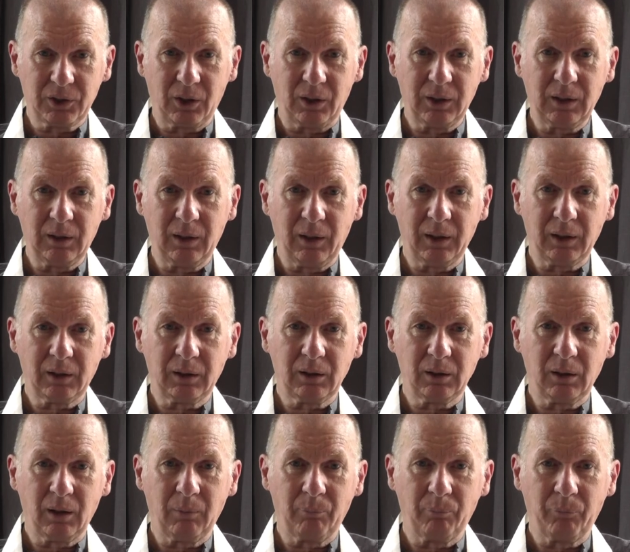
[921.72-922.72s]
study,
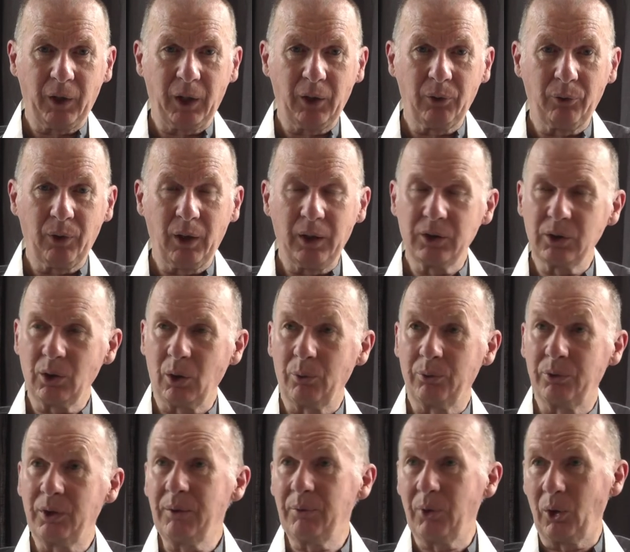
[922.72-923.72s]
like Aelred
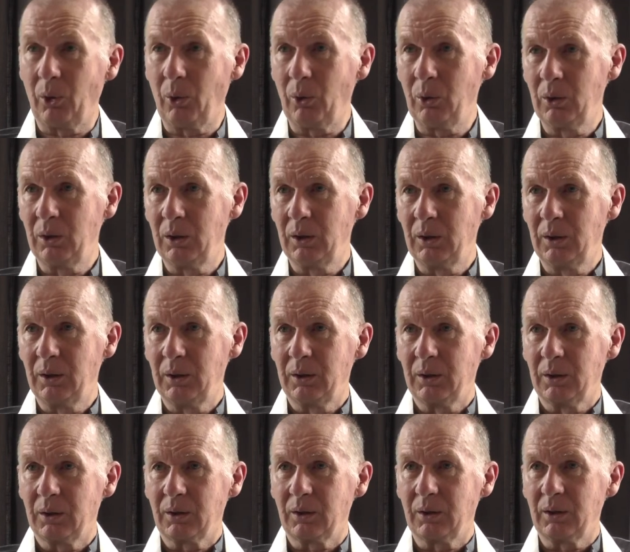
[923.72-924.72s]
of Rievaulx,
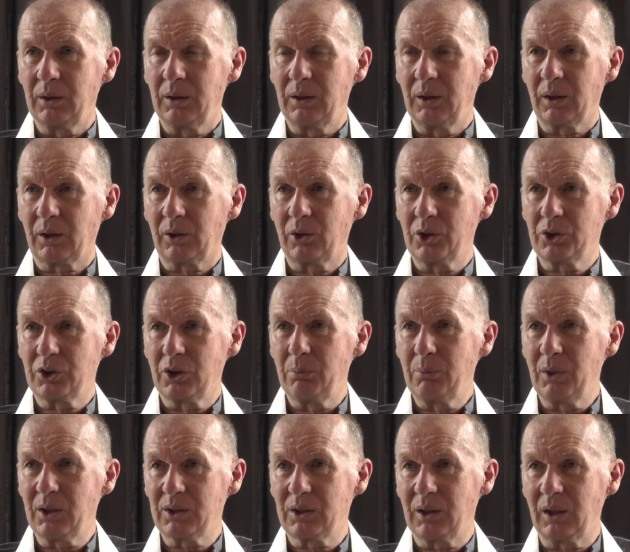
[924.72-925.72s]
the uh,
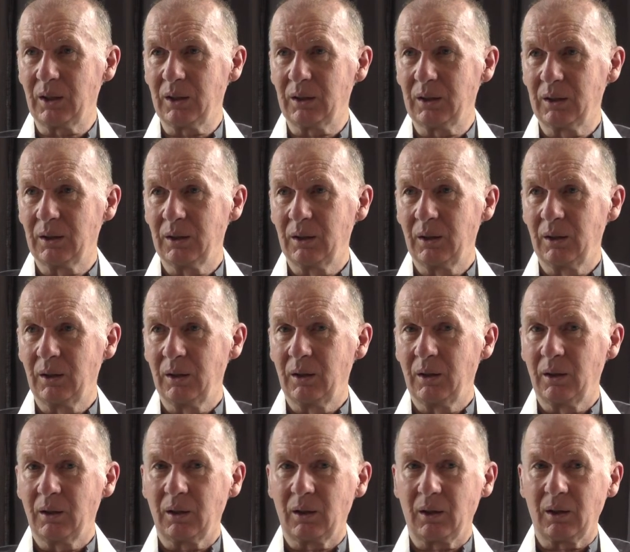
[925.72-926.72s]
Christian mystic,
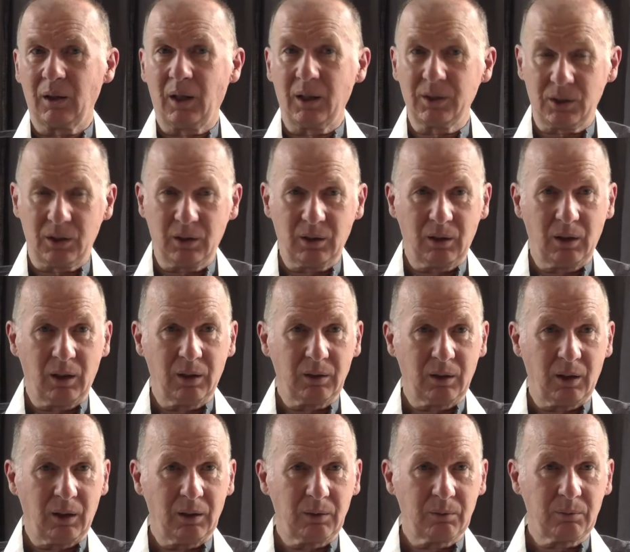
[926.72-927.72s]
uh, has a,
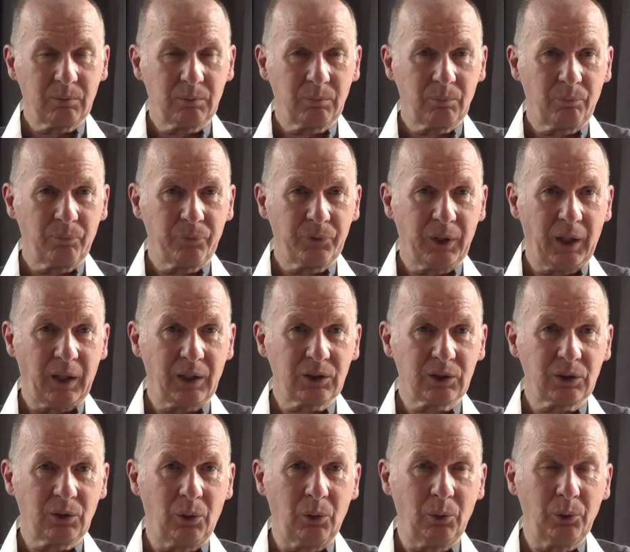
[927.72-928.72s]
a
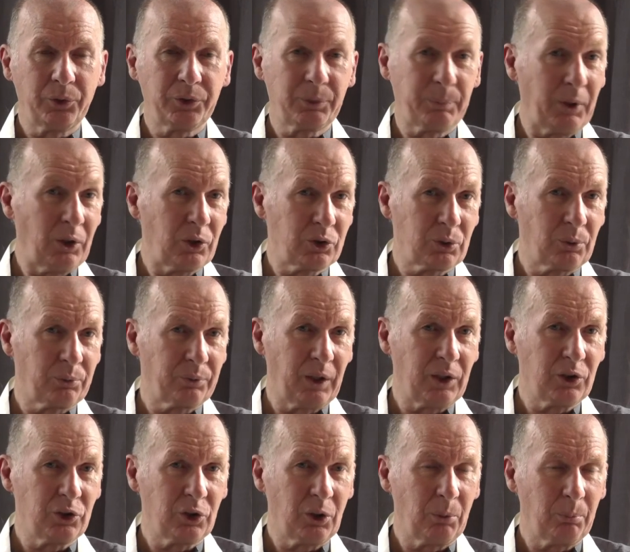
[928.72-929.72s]
text called Spiritual
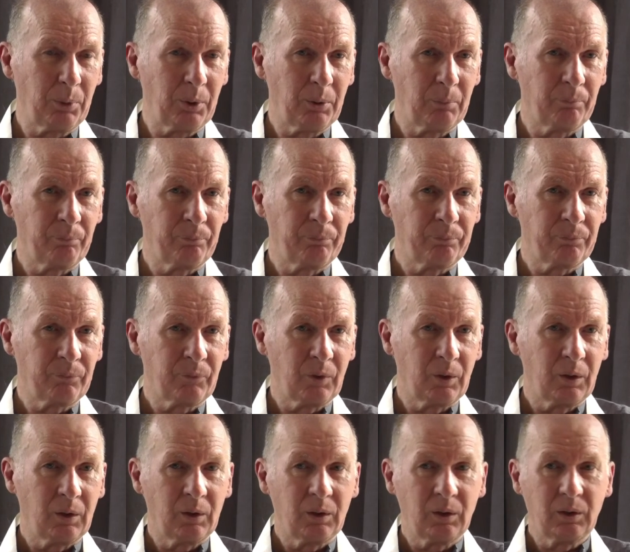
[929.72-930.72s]
Friendship,
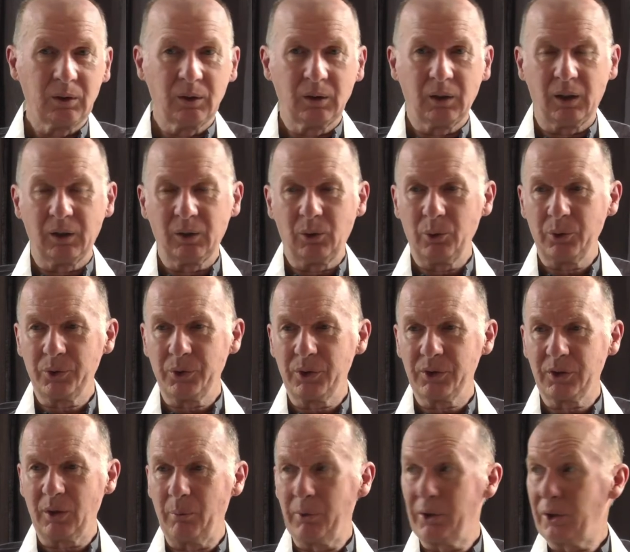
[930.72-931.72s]
and also
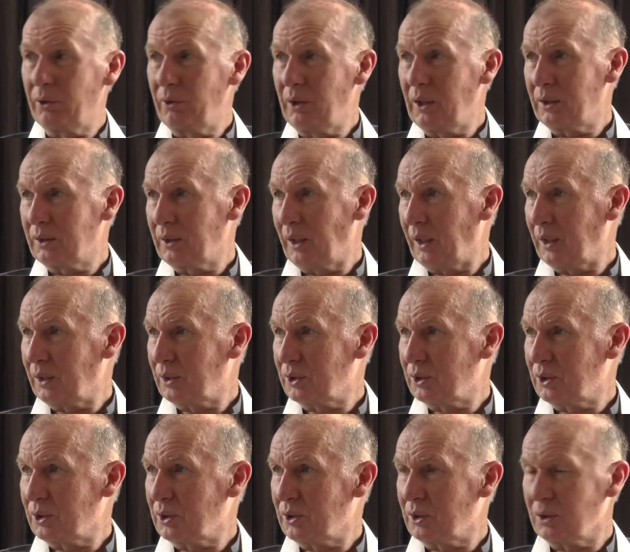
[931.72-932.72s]
some of the Greek
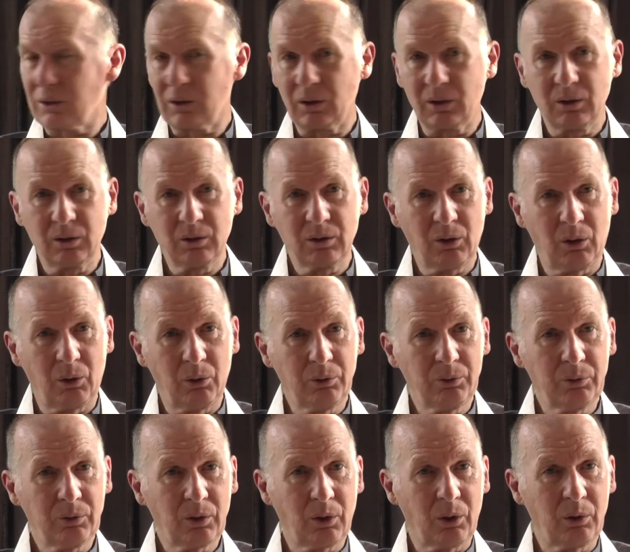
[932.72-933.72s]
texts uh,
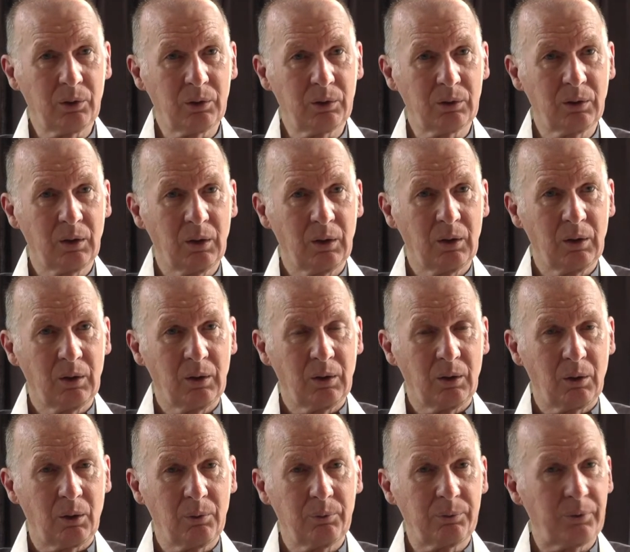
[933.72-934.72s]
on, on,
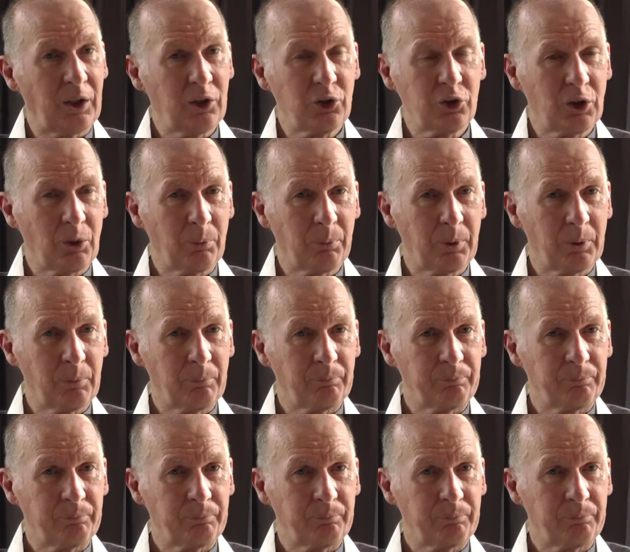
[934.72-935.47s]
on friendship.